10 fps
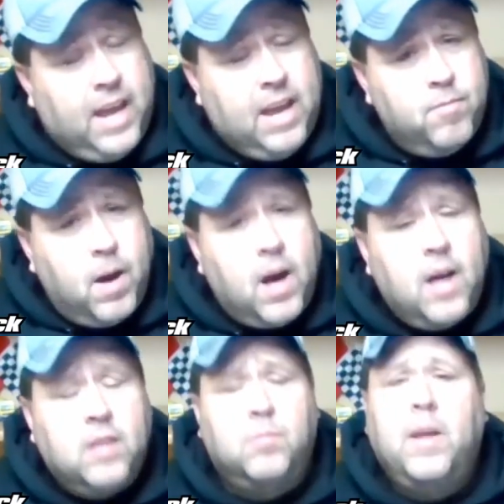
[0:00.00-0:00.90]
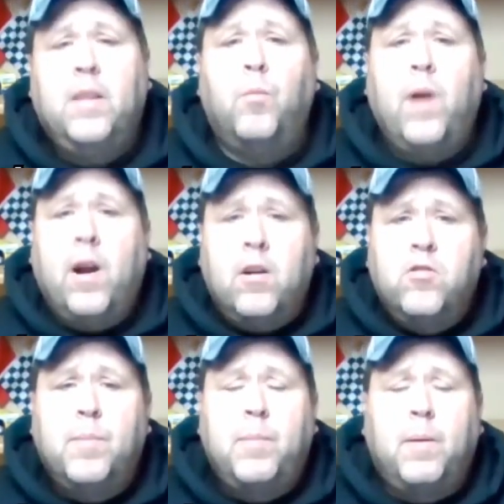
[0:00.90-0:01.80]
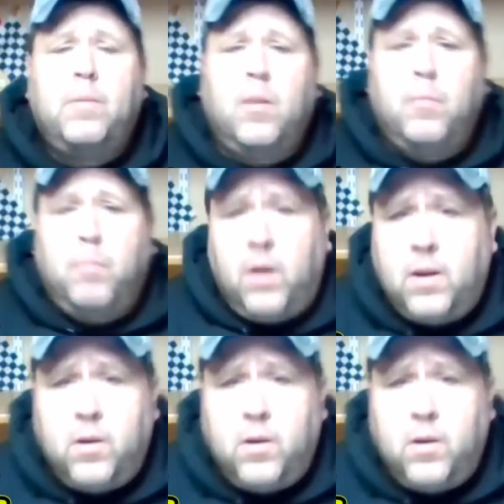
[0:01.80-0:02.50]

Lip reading: Dave Moss made a rare trip up to the